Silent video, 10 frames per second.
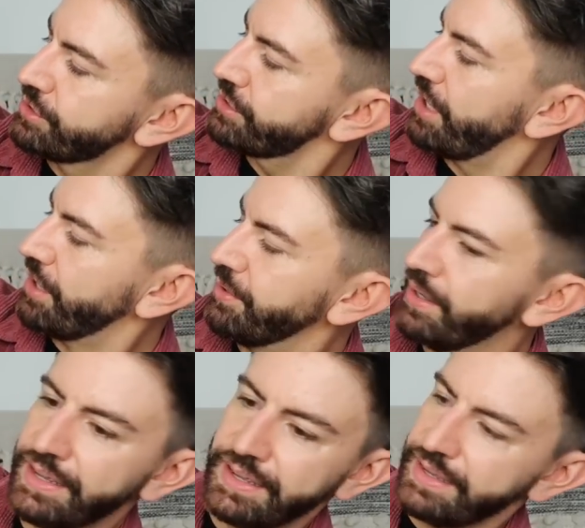So
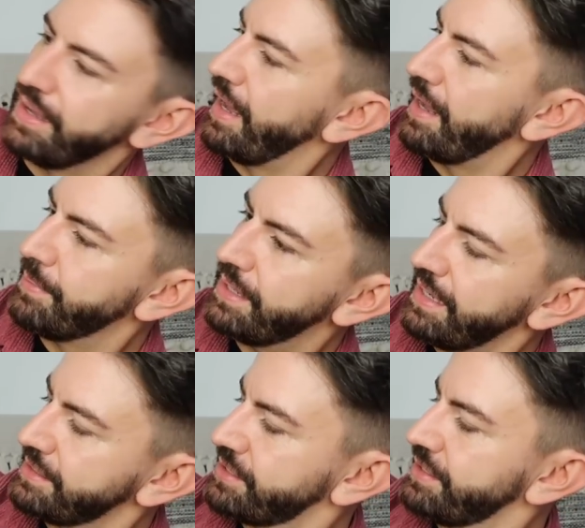
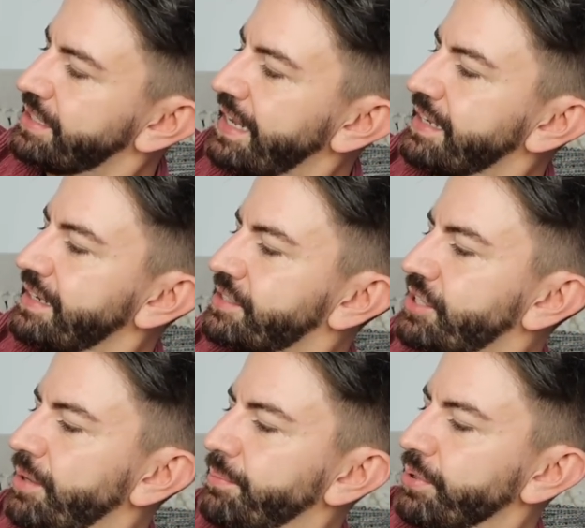let's take an
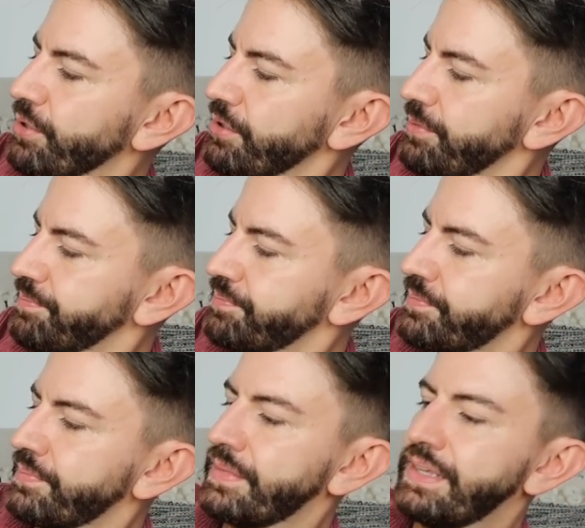example
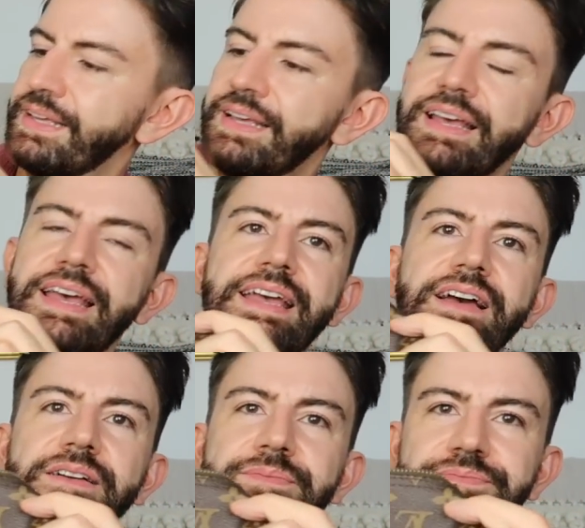
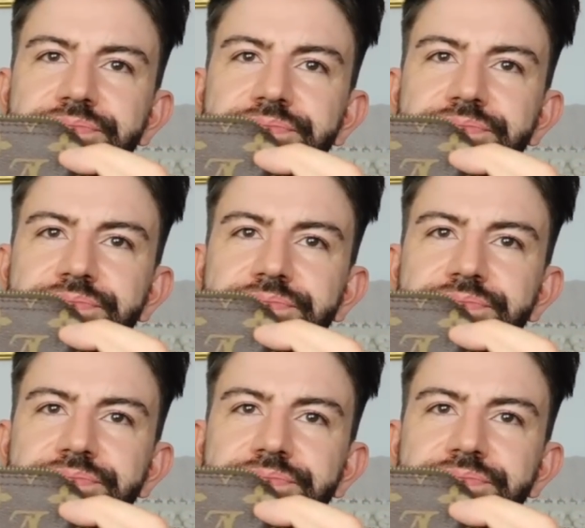here.